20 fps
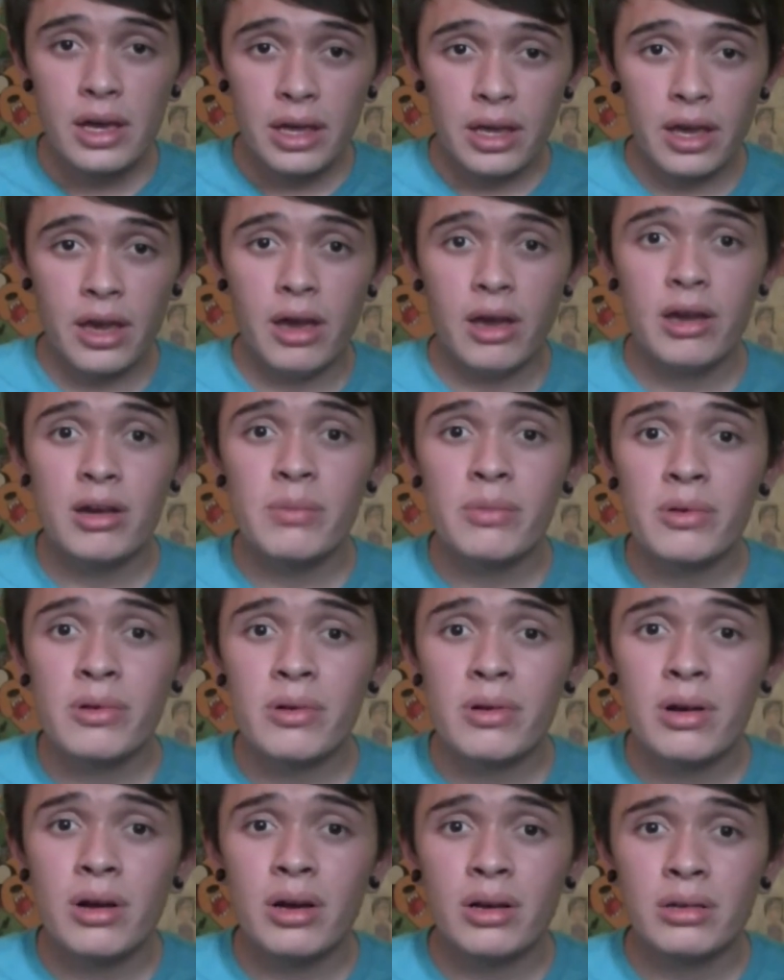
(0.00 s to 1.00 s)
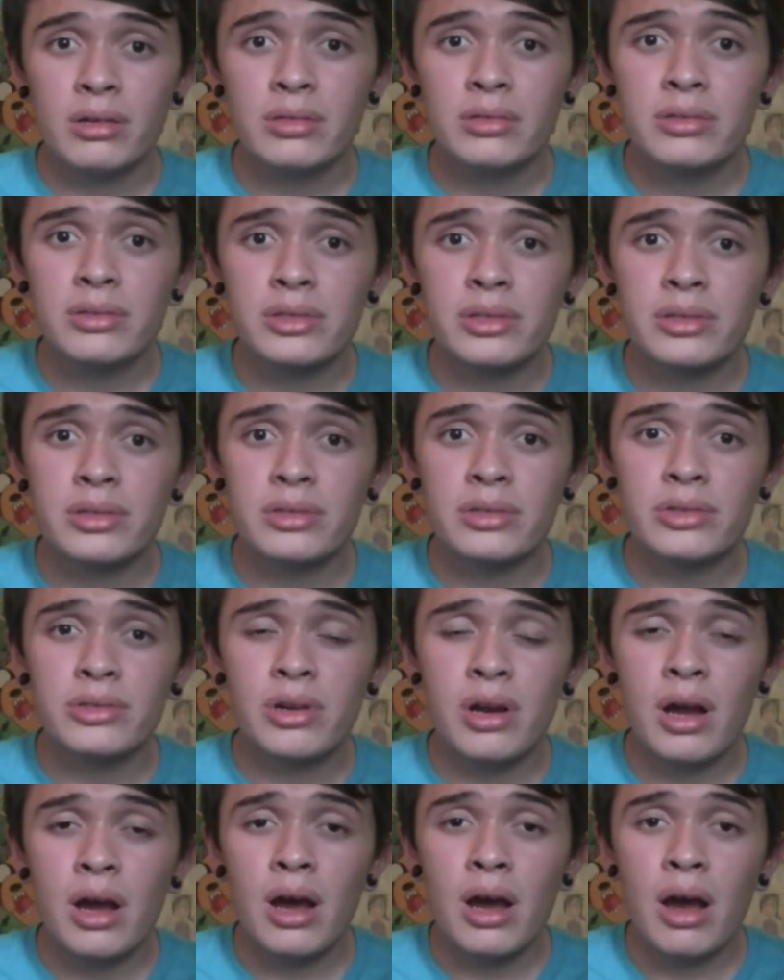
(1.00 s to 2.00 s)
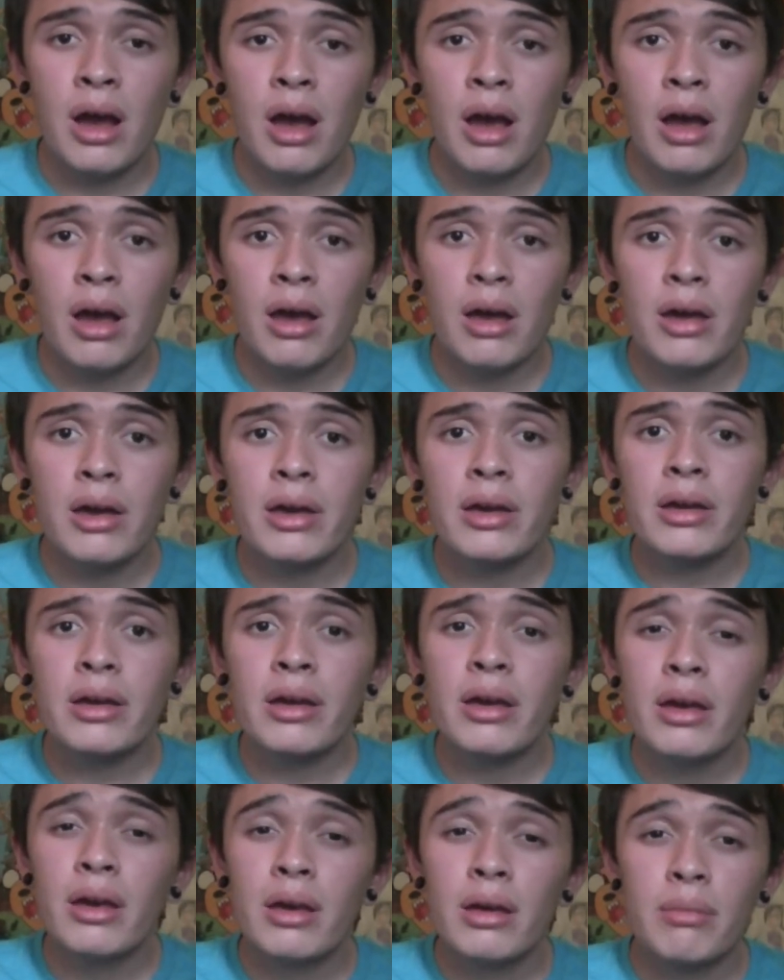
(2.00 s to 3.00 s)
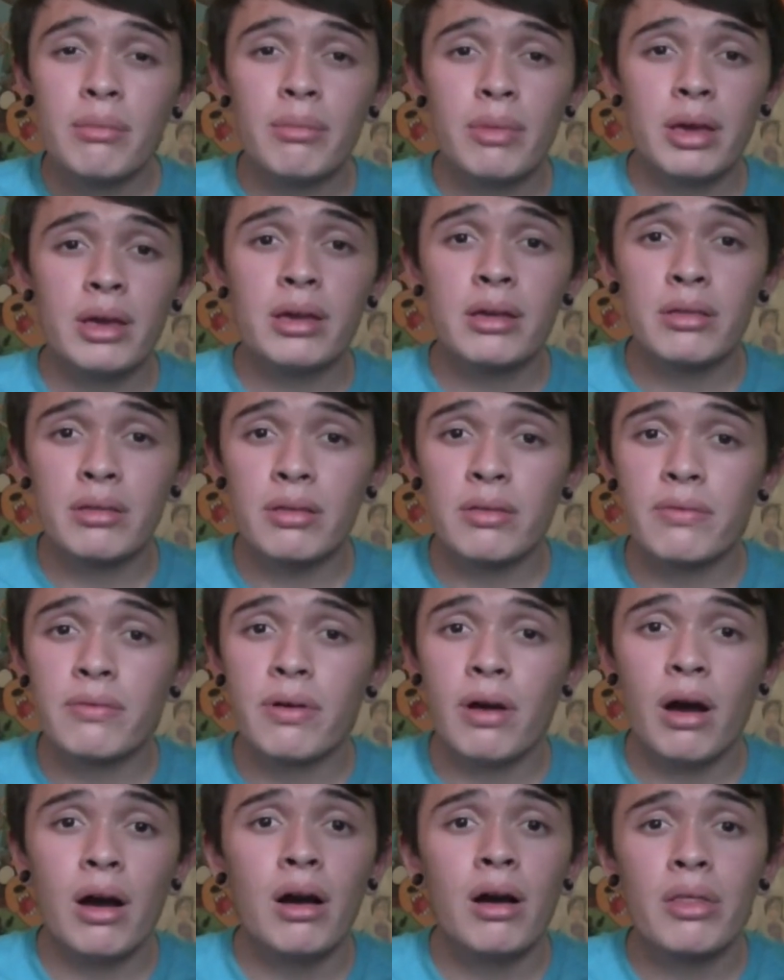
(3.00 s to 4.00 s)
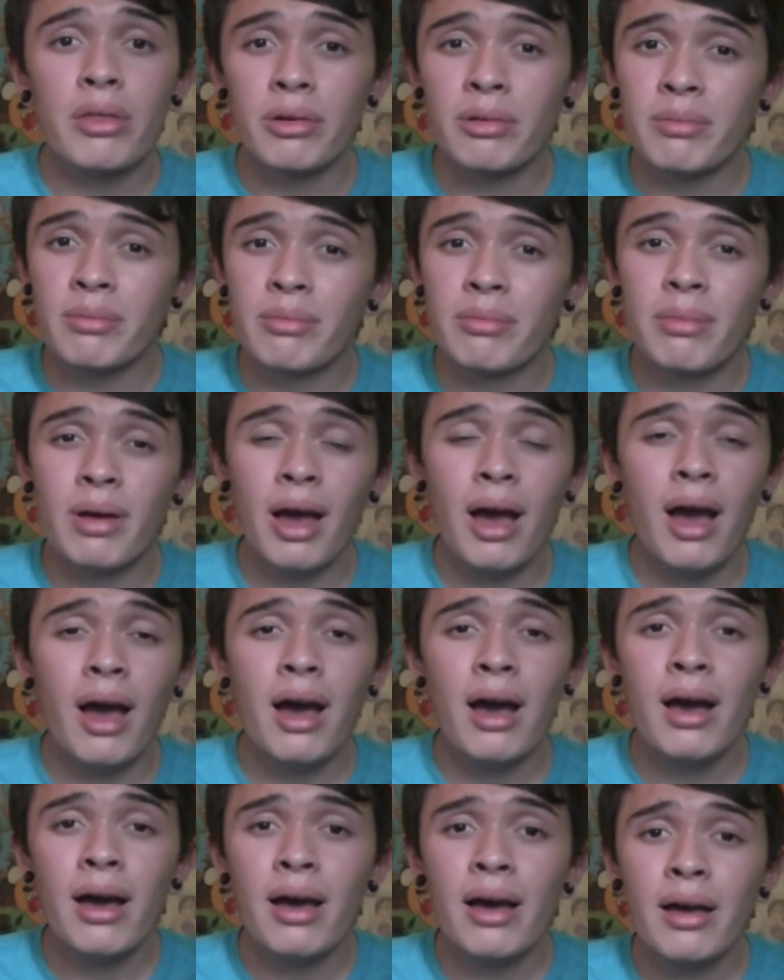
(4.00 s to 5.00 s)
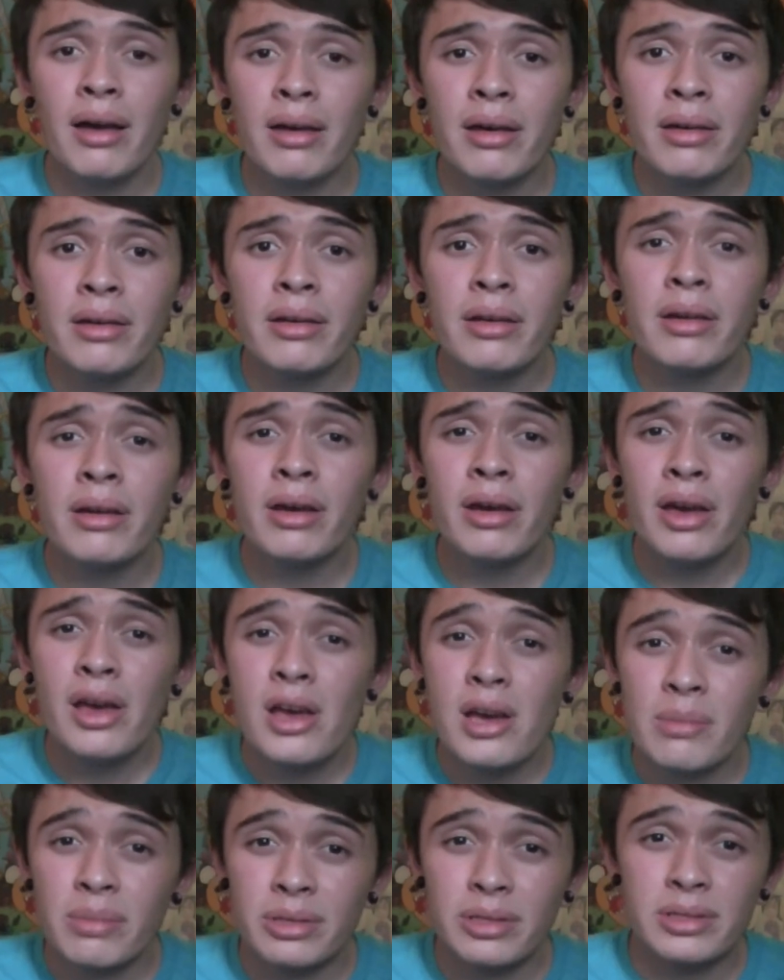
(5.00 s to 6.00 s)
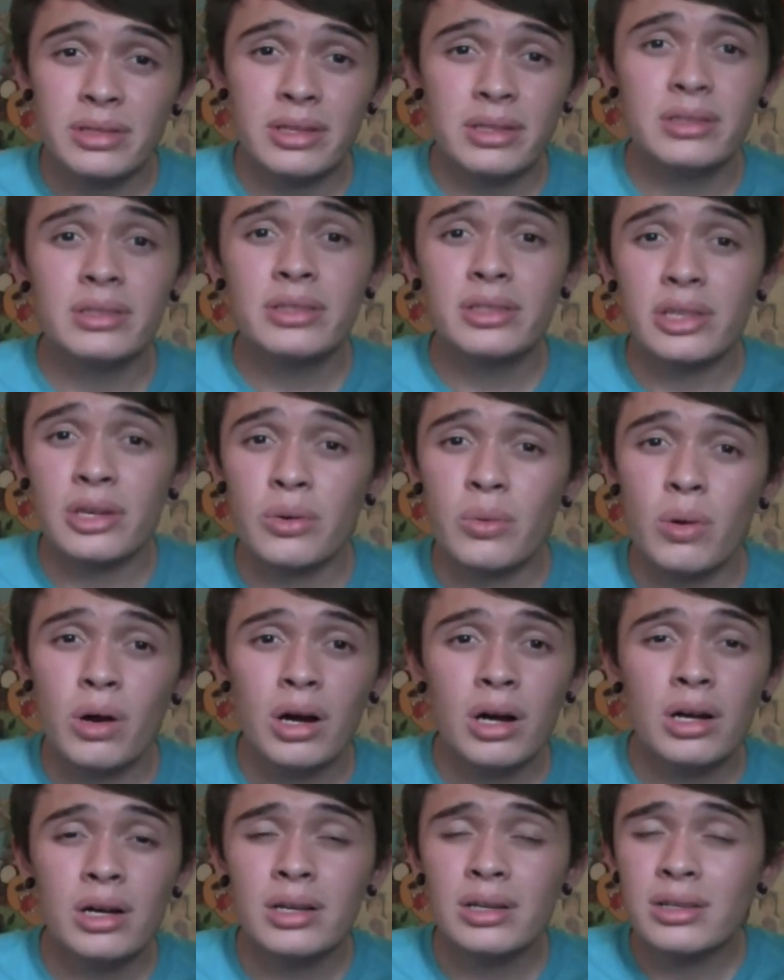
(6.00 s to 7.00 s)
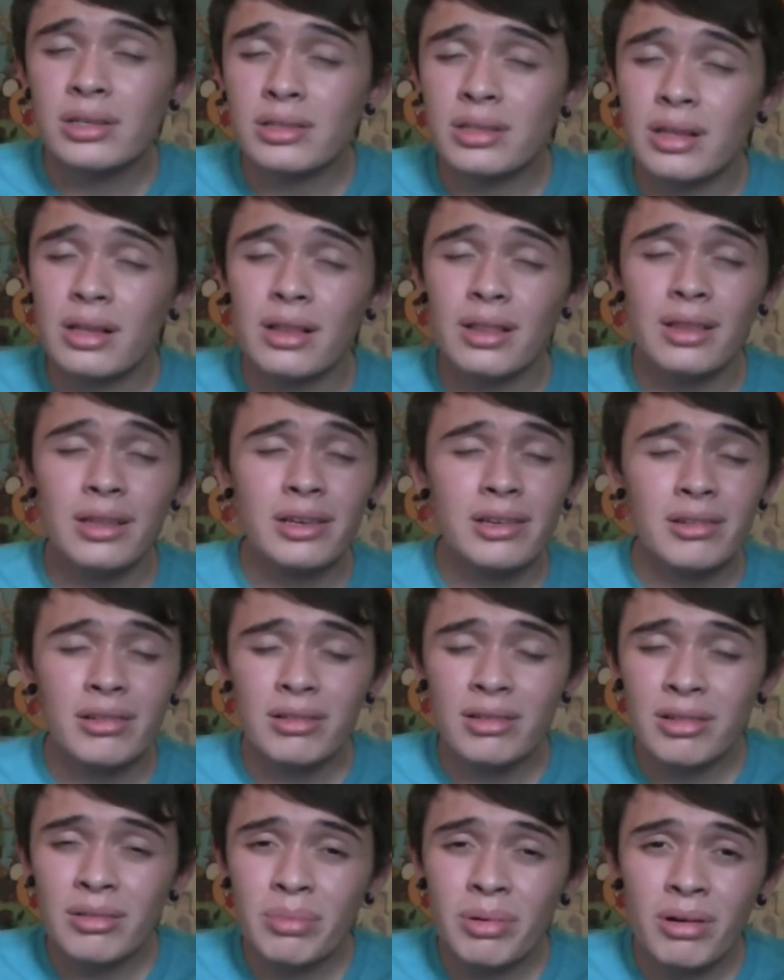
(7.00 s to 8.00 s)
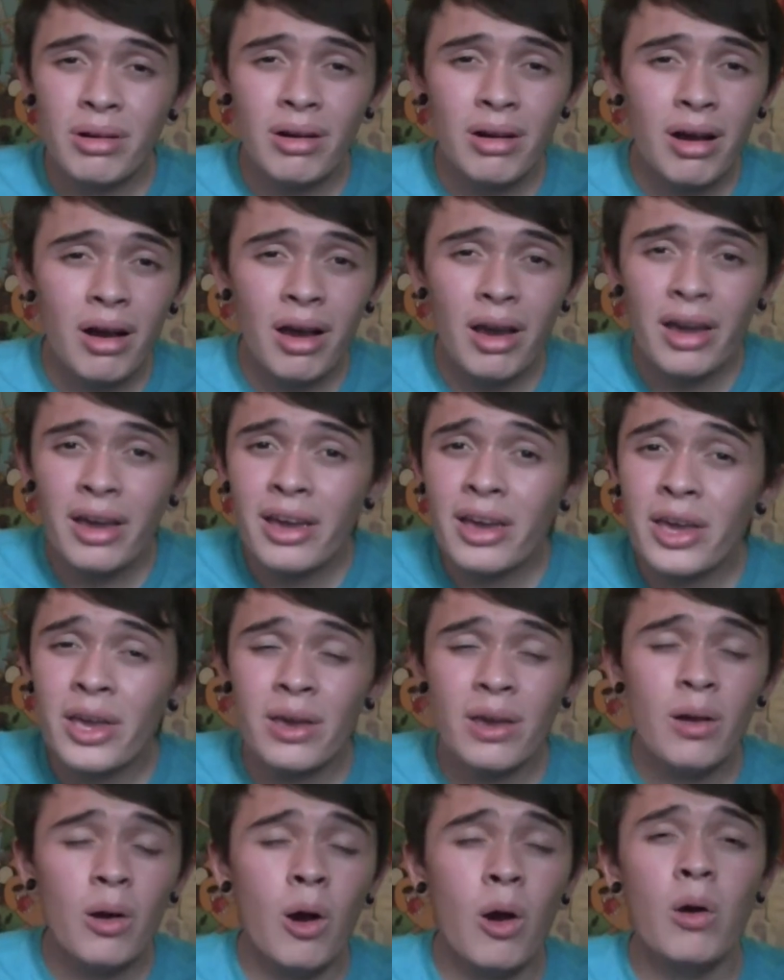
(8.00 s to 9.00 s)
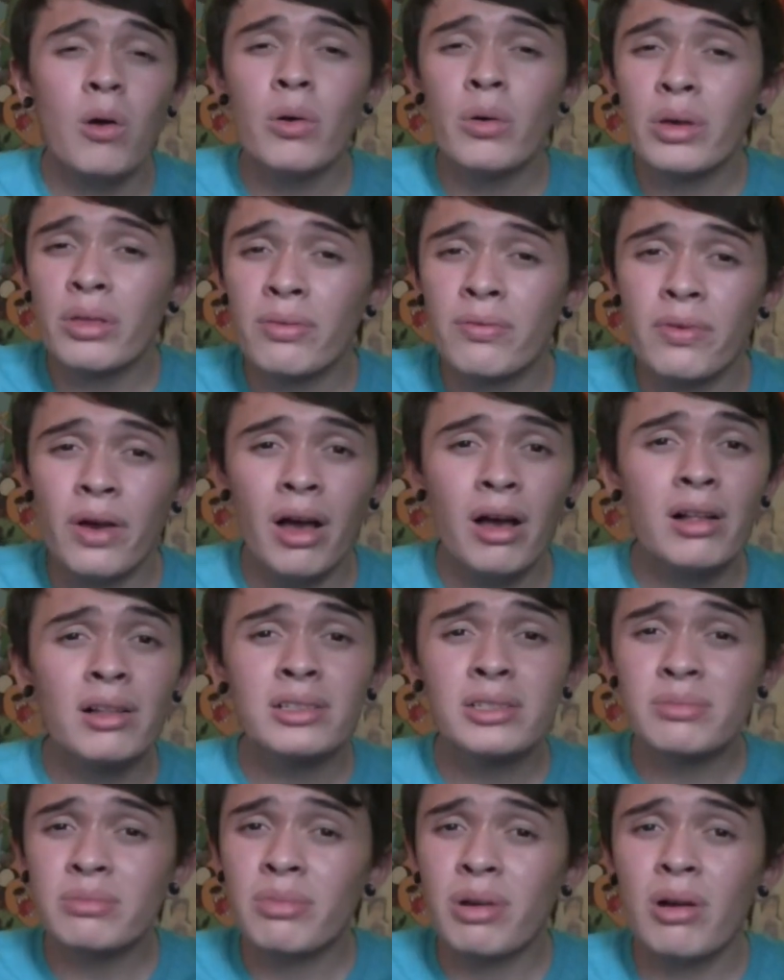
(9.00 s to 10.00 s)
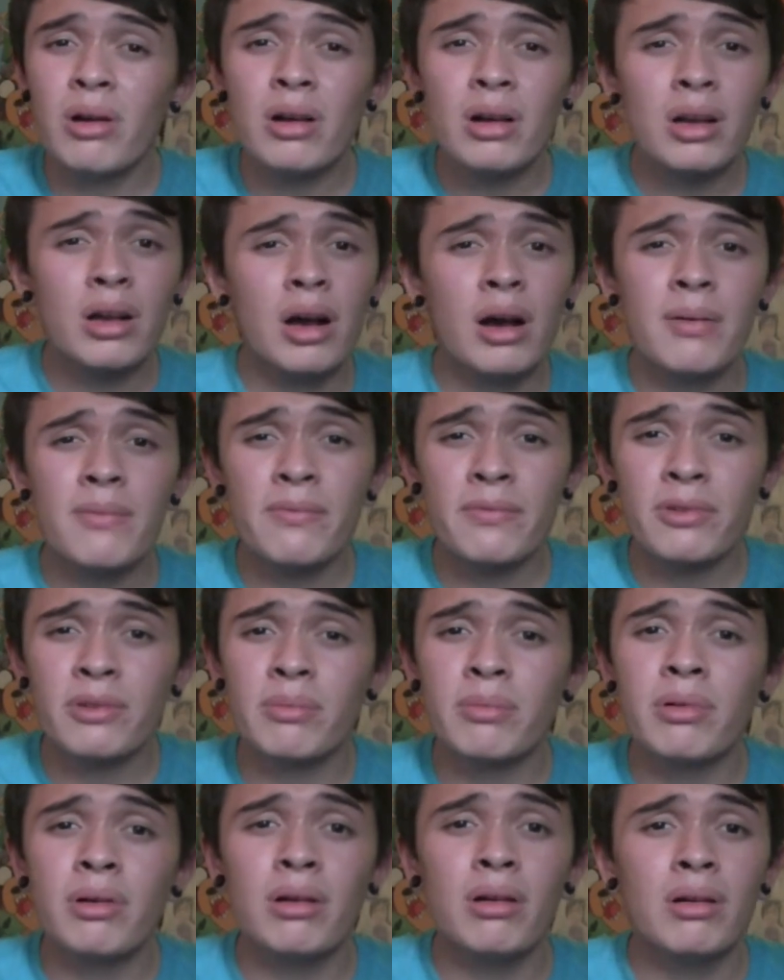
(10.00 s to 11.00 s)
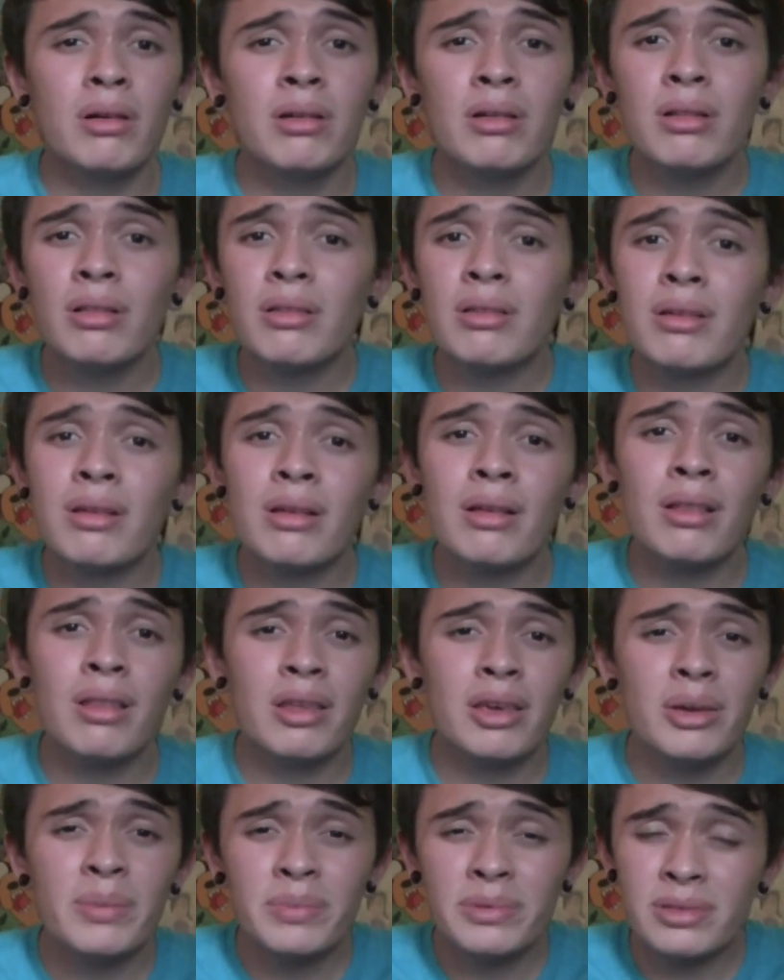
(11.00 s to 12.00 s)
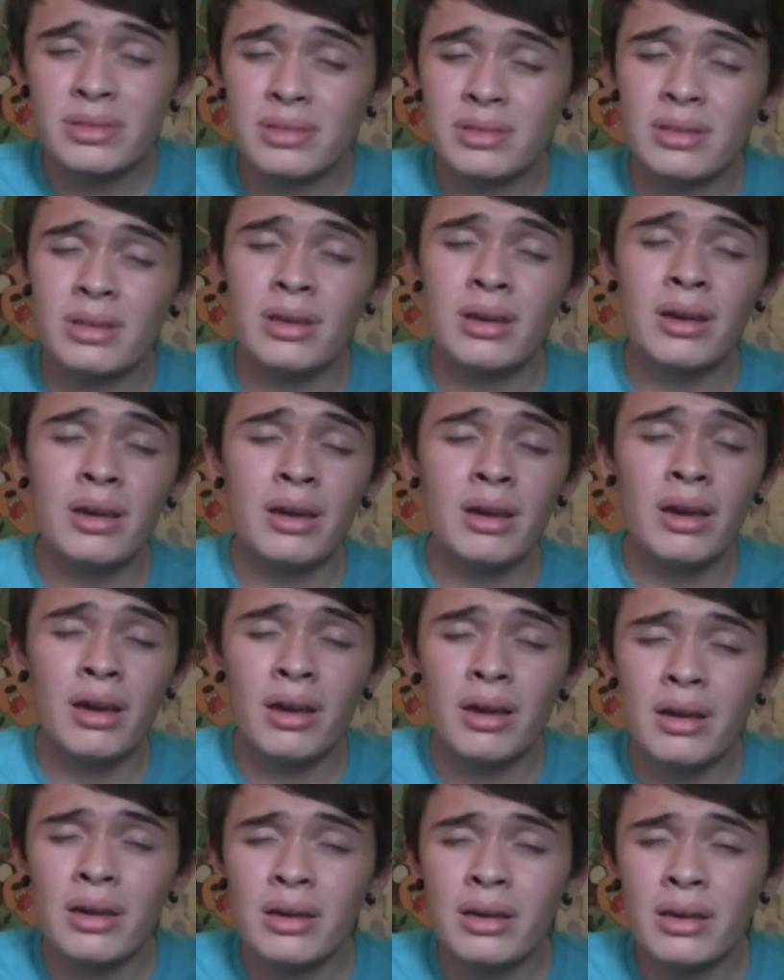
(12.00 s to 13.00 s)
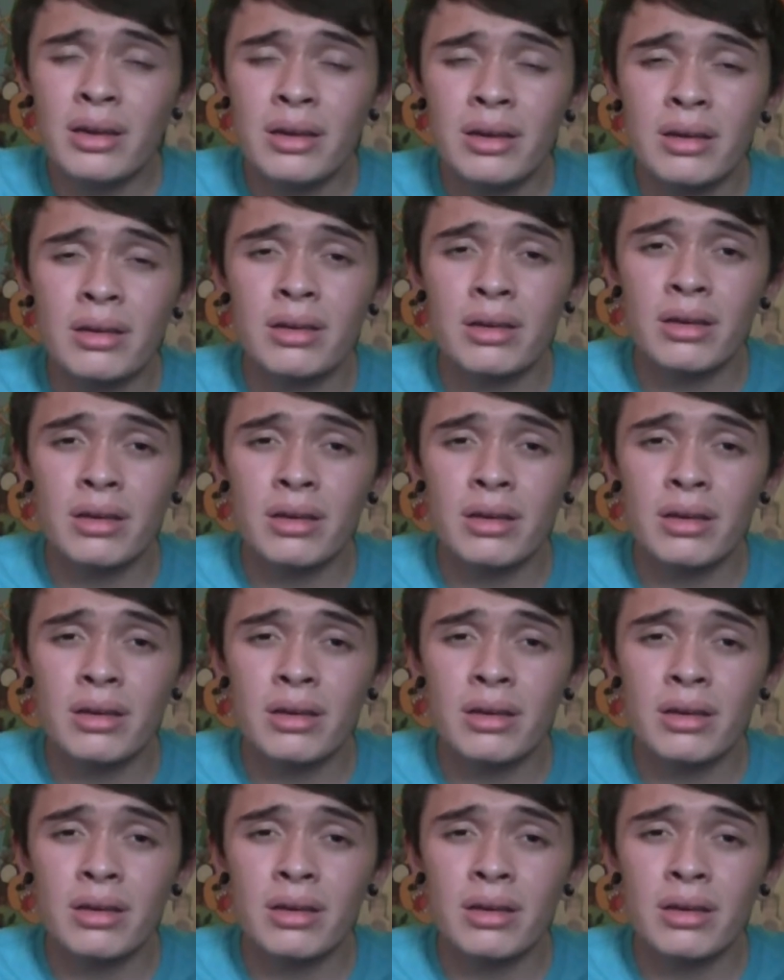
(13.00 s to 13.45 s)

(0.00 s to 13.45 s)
Cameron's in drag, makes his father mad. But since he was a little boy, he always felt more comfortable in lipstick.